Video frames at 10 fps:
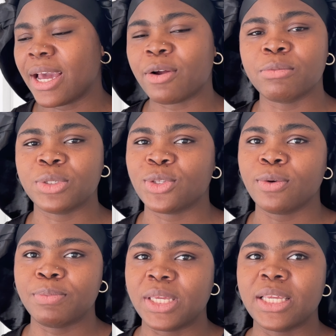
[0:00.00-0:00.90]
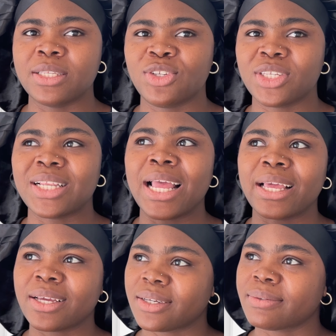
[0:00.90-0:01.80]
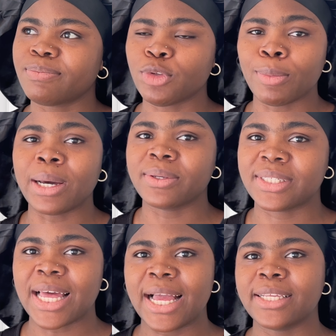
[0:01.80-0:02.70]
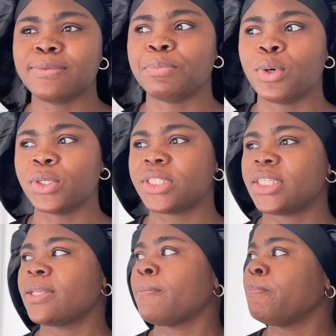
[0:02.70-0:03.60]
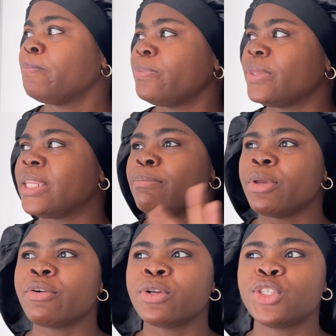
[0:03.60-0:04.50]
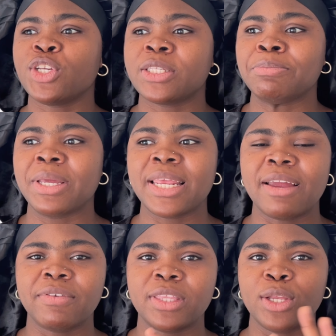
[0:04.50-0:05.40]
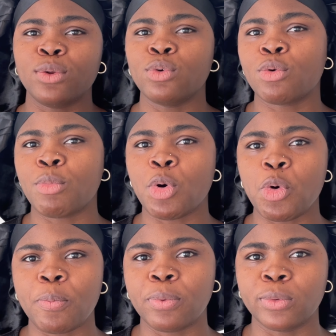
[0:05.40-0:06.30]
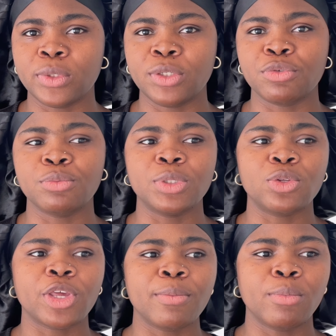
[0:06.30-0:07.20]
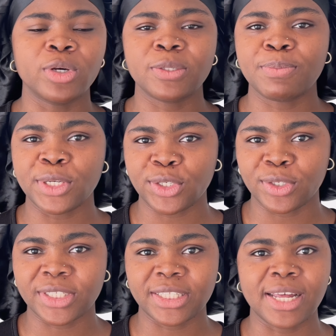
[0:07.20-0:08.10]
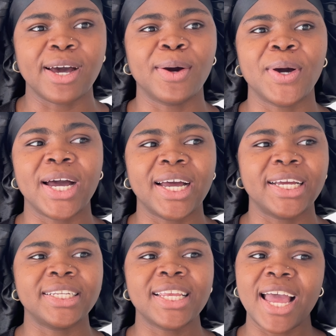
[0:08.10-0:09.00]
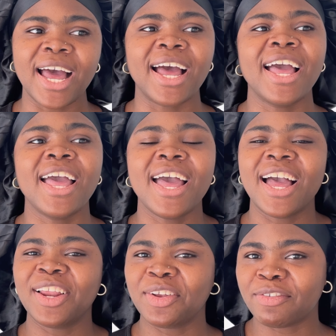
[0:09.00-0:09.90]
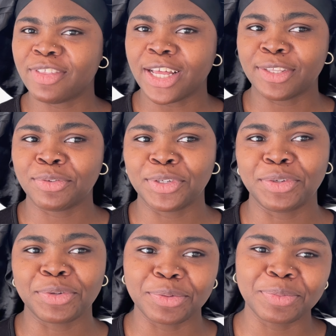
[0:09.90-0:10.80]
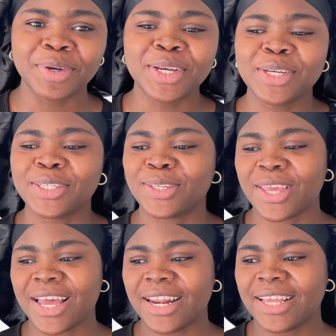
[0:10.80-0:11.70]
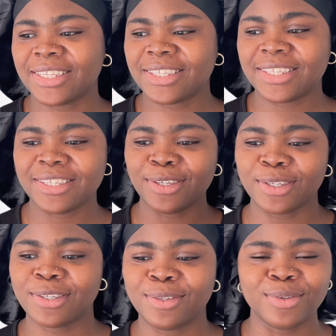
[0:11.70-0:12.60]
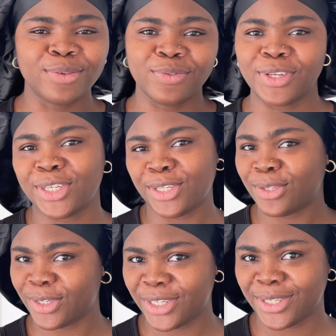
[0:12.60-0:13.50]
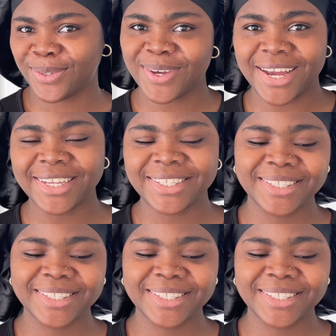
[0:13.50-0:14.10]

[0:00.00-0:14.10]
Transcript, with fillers: Our room is not big, it's just like normal size, but the mirrors just made everything look more open. The room is looking more spacious now, and yeah, I love that for the room. So yeah, let's just do the finishing touches, you guys.